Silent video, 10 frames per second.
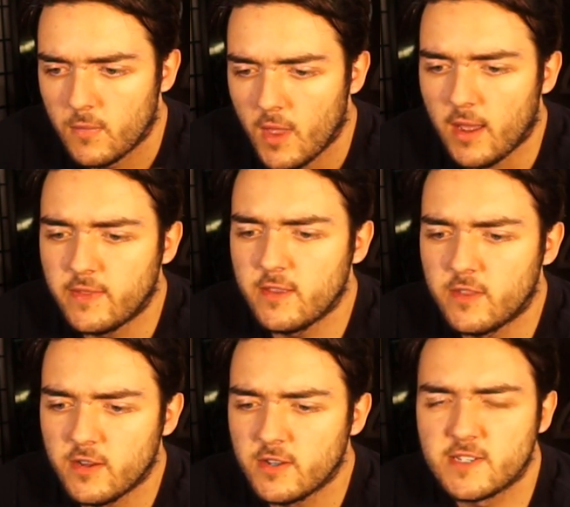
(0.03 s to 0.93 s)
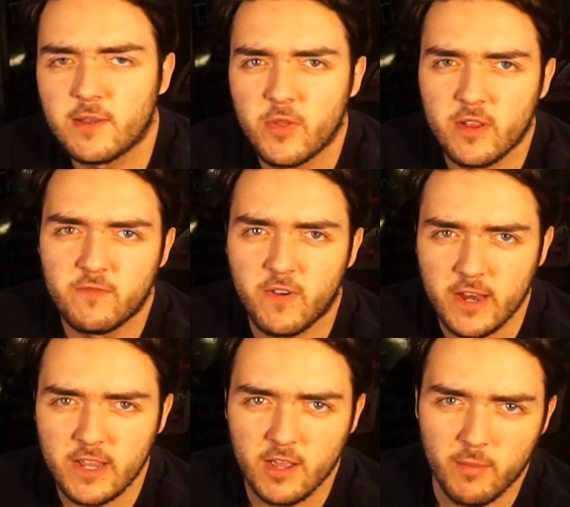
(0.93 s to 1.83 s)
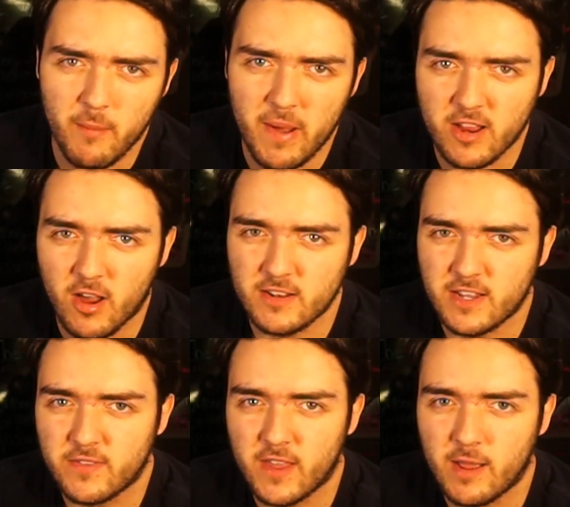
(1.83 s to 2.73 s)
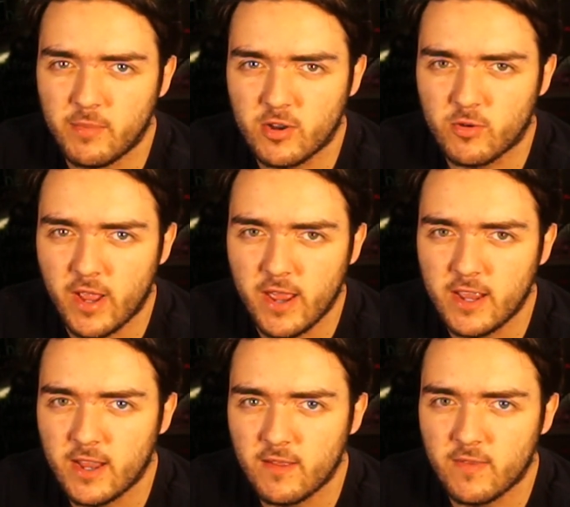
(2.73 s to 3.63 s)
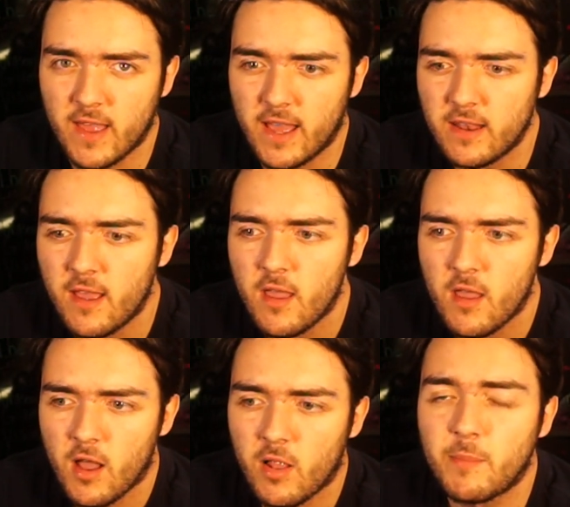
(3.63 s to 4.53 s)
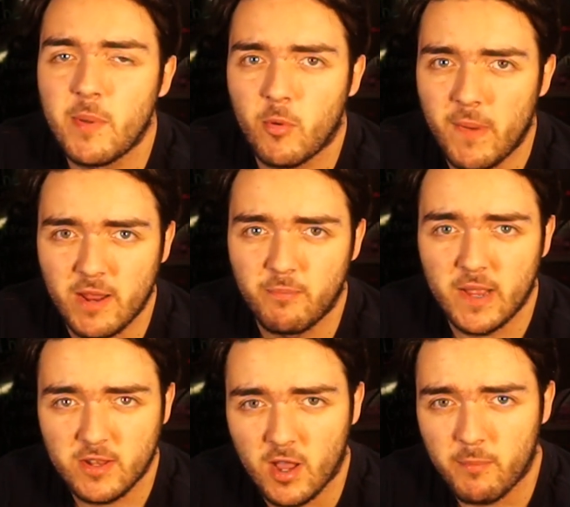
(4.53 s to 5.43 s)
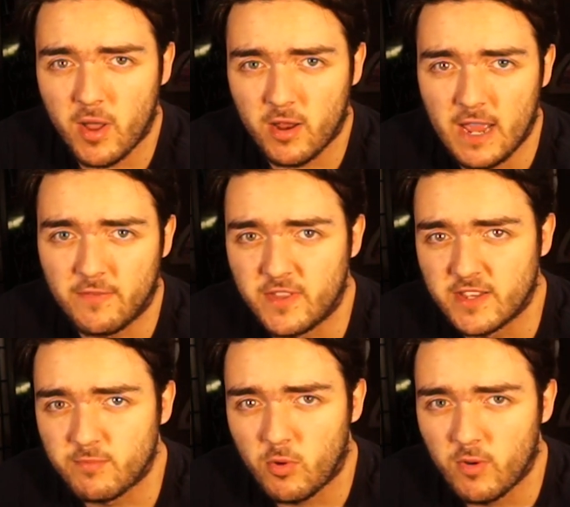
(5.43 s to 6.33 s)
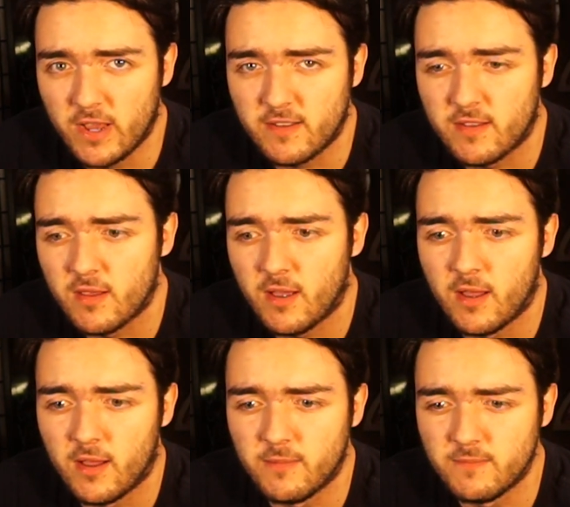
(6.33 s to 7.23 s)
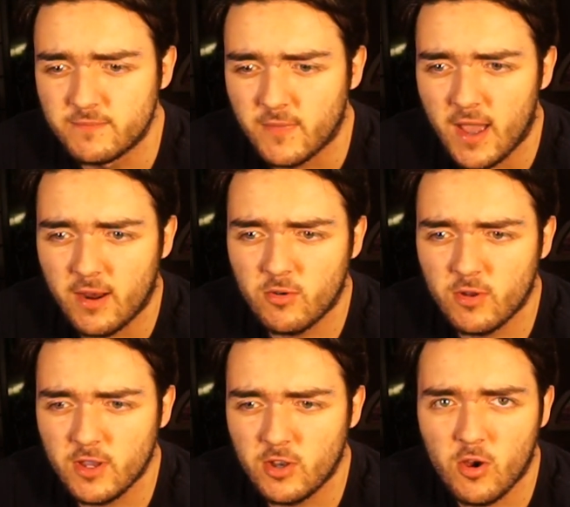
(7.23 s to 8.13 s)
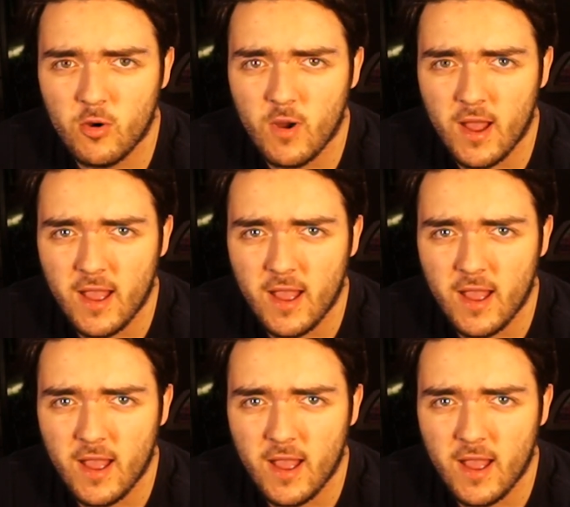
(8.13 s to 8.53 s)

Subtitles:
I think there's something funny about my content that I've been creating that a lot of people might have picked up on at this point. I don't really know